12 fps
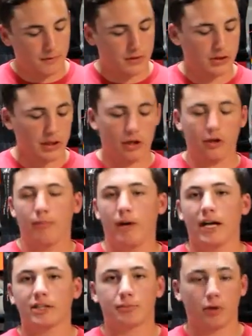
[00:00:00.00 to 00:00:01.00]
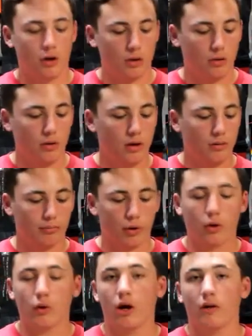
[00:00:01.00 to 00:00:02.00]
This is another Bass Pro
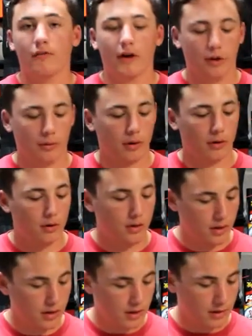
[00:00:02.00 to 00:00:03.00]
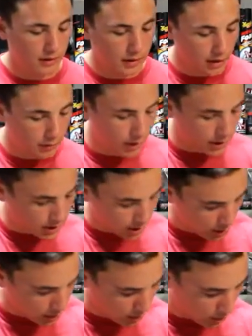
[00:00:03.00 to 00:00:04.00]
Qualifier reel. The gear
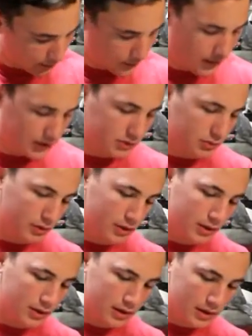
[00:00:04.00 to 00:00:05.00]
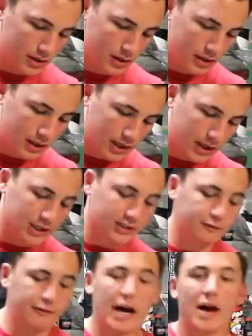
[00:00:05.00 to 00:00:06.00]
ratio on this one
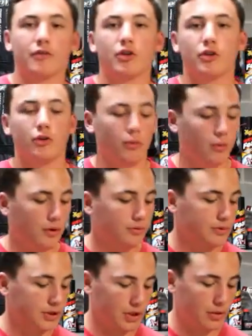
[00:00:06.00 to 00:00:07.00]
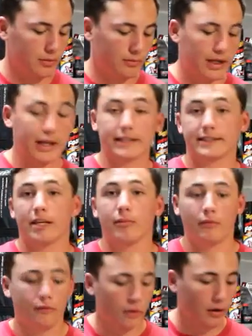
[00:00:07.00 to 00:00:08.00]
is 5 to 2 to 1. So, like I
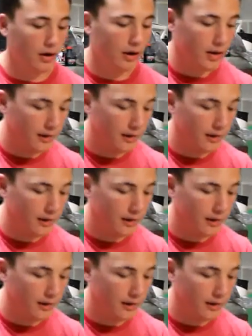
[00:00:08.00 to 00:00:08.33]
said before,